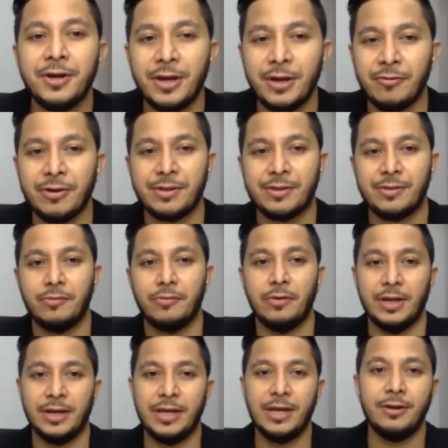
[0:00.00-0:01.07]
areas? So
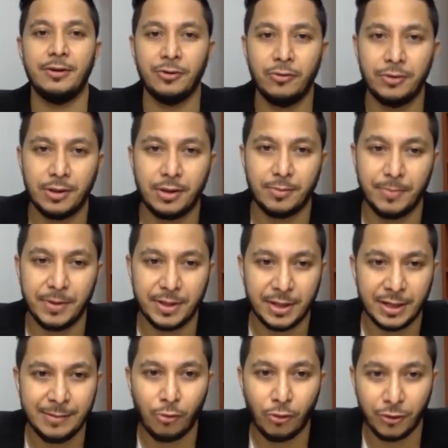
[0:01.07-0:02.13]
again, this is
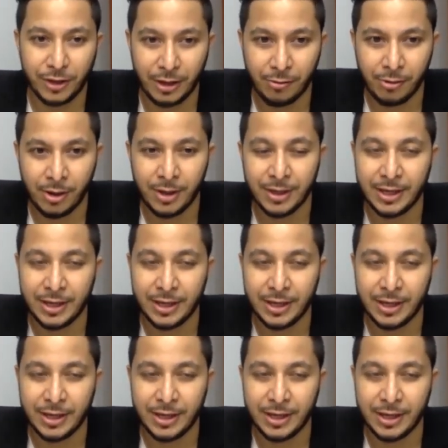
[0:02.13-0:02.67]
basically Mont Kiara.